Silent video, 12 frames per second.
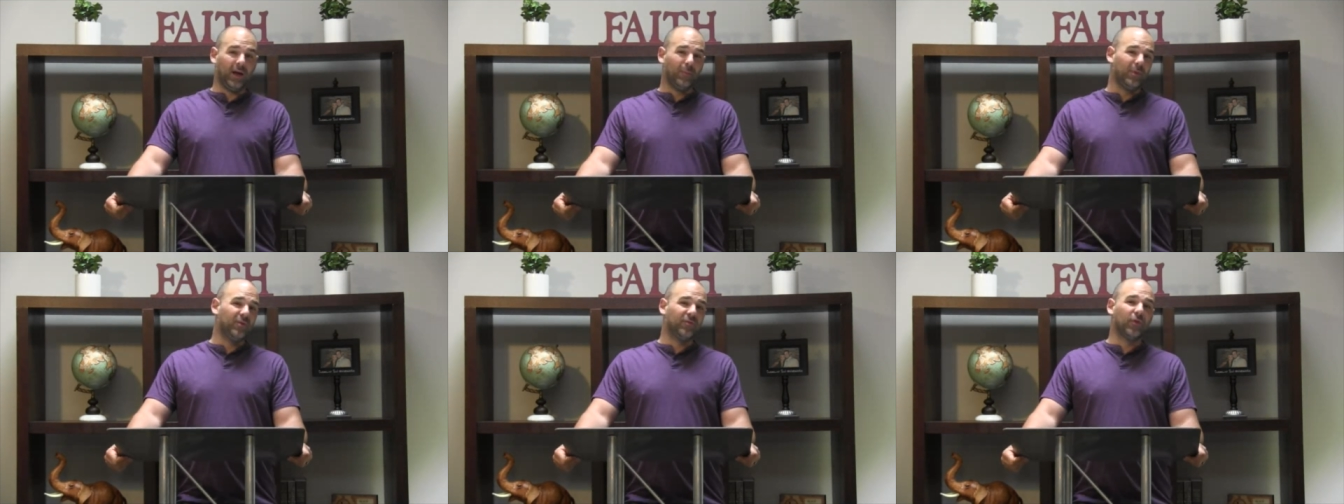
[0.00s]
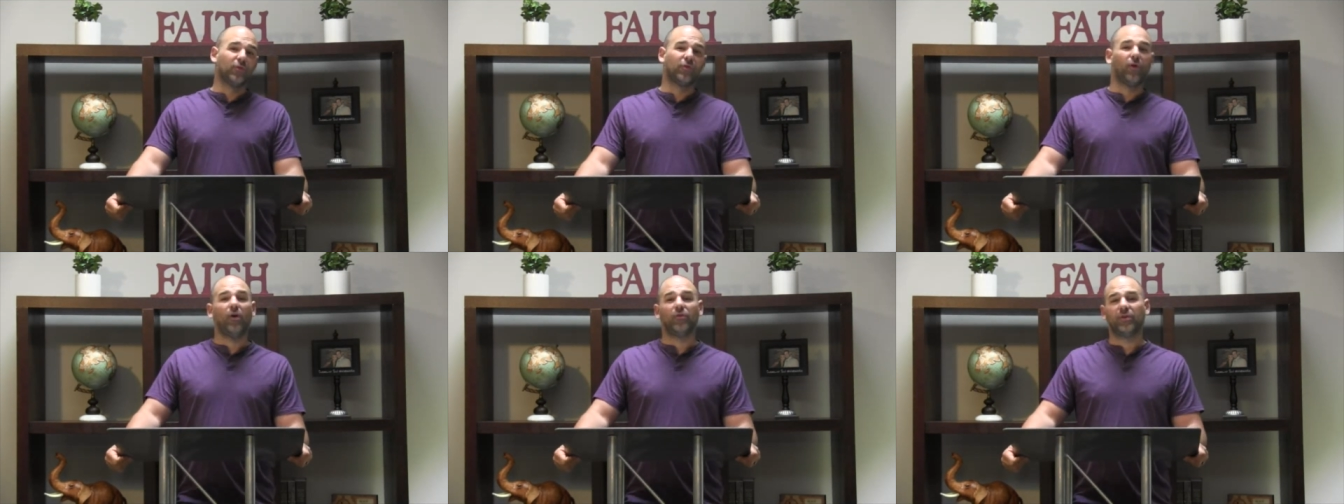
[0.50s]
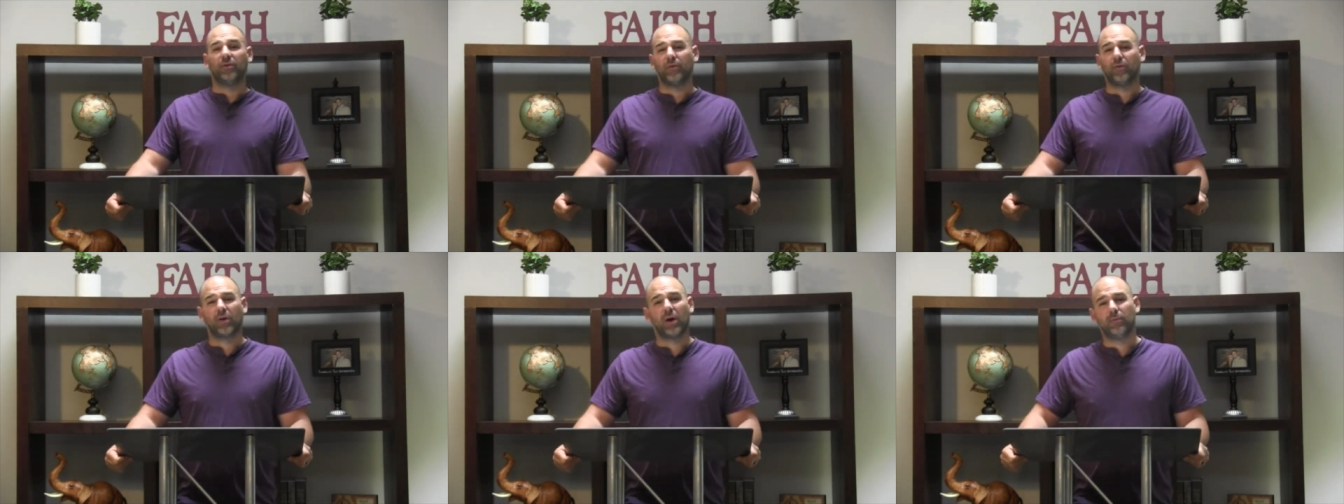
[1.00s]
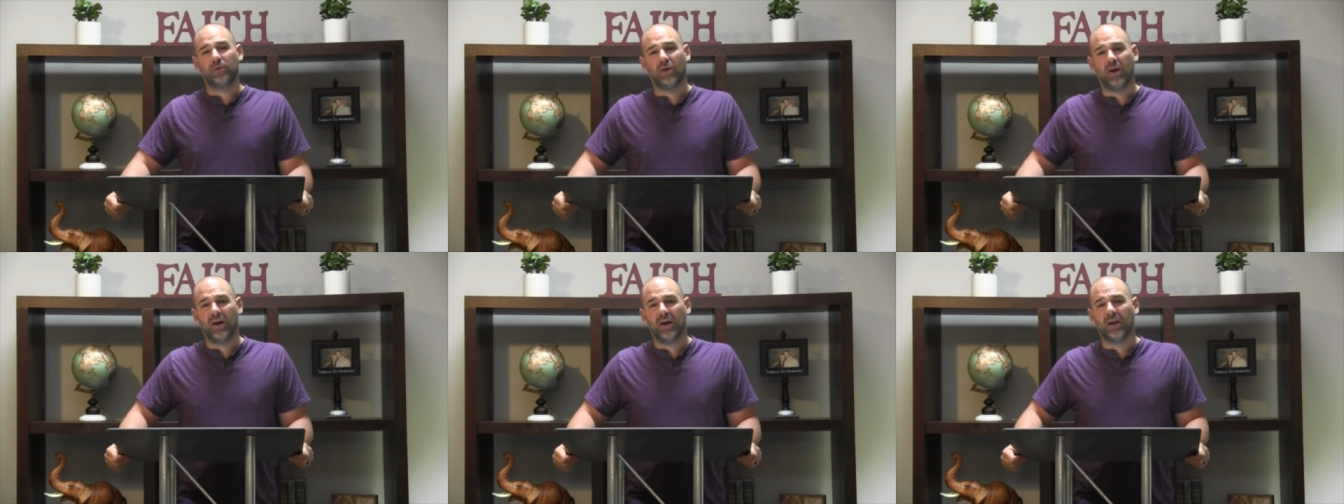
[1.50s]
How many of those thoughts have ever come to your
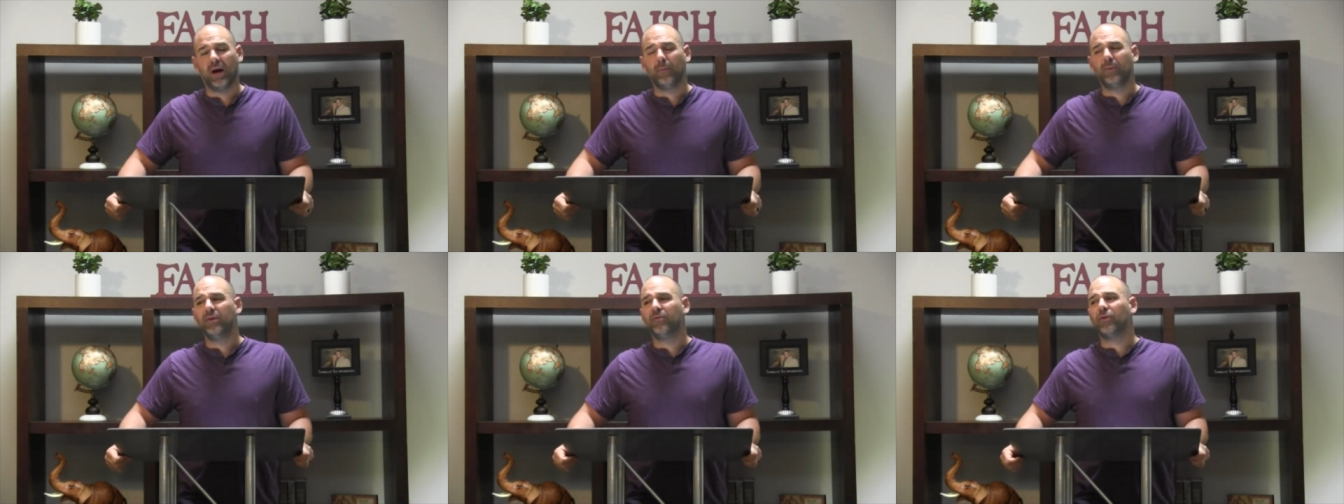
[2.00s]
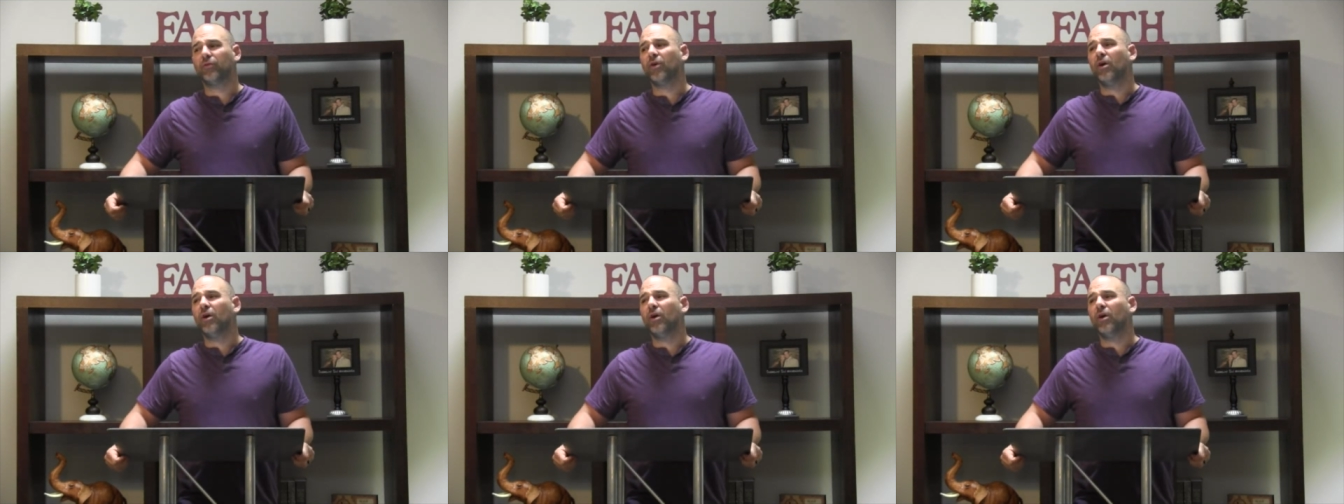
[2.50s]
head? How many of those